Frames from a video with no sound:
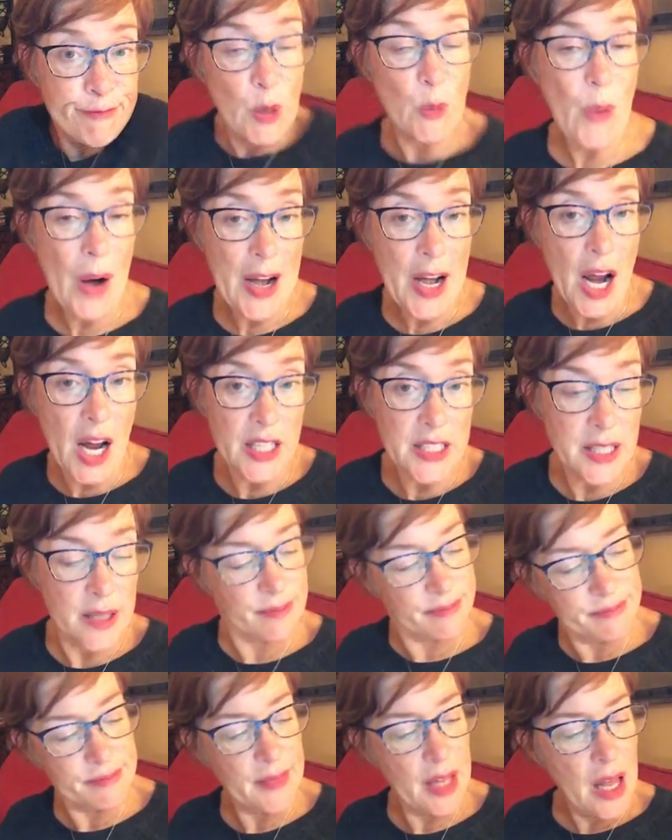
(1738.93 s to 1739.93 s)
Why not?
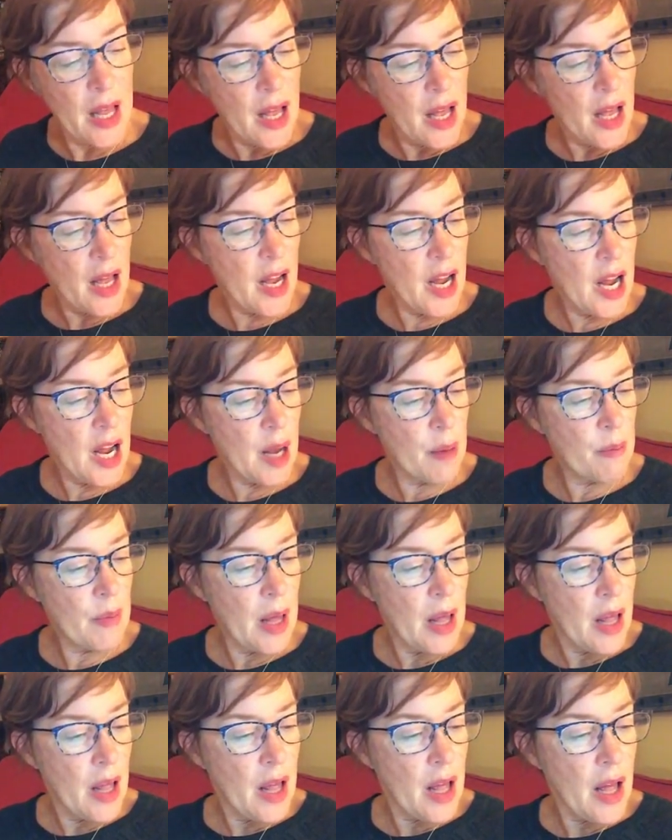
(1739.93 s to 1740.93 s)
Um,
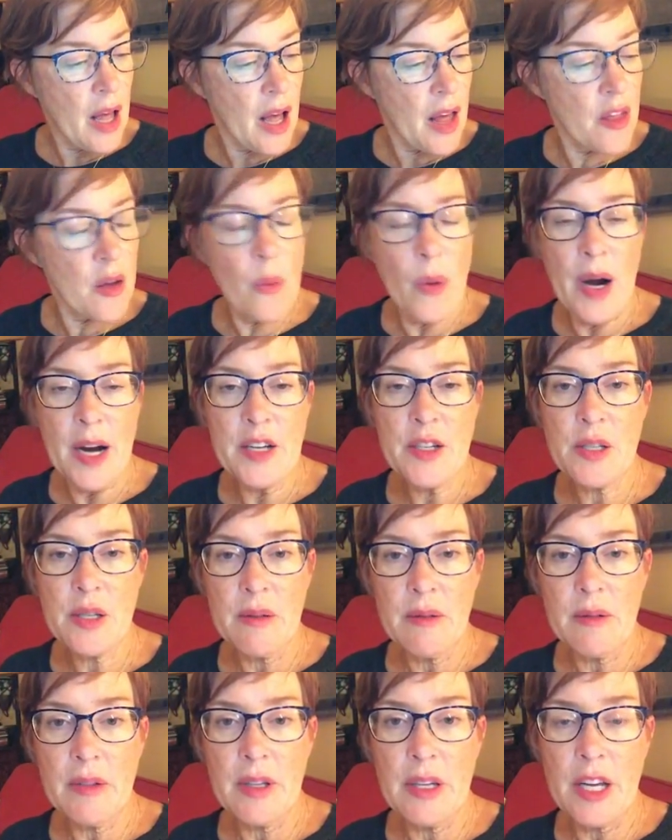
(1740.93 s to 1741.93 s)
otherwise,
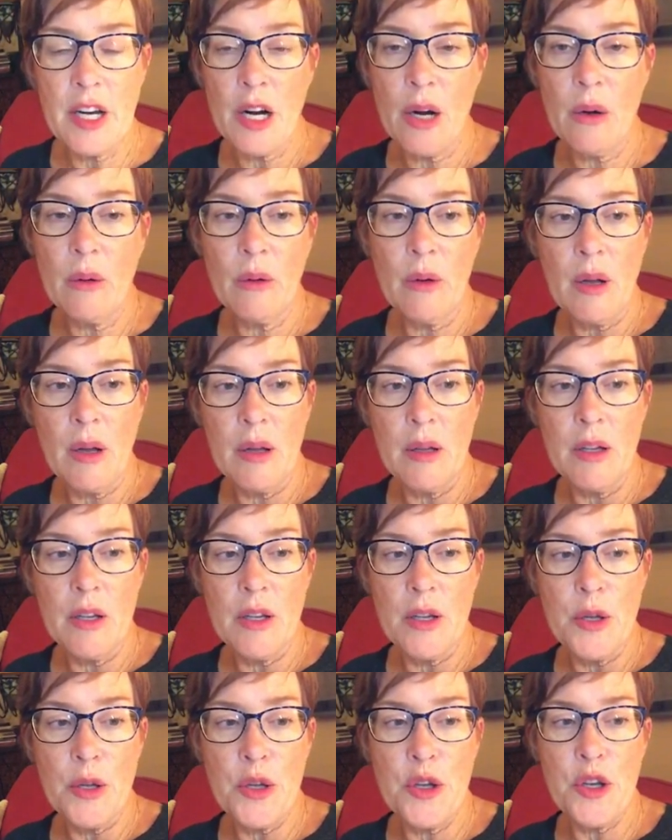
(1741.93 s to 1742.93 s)
you know,
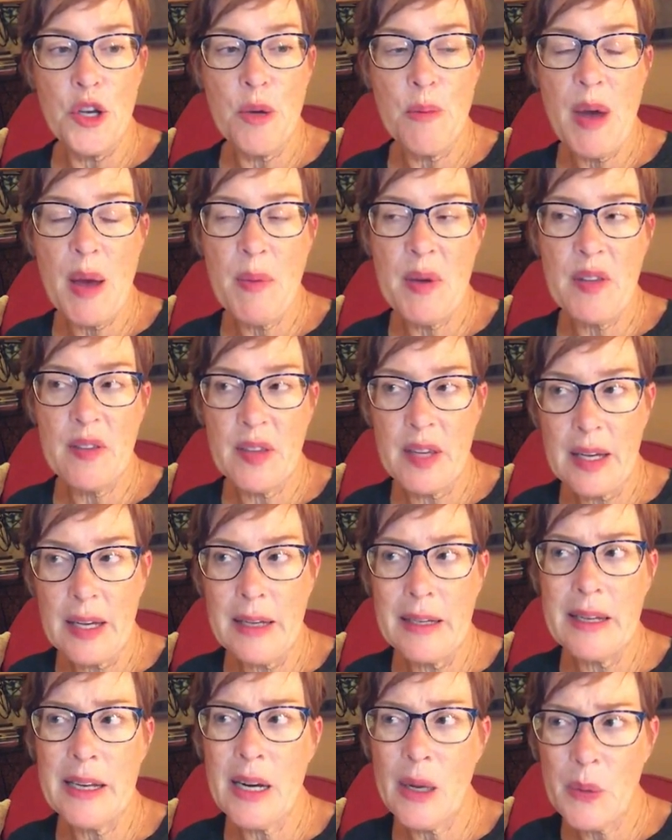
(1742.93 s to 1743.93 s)
you may be thinking, you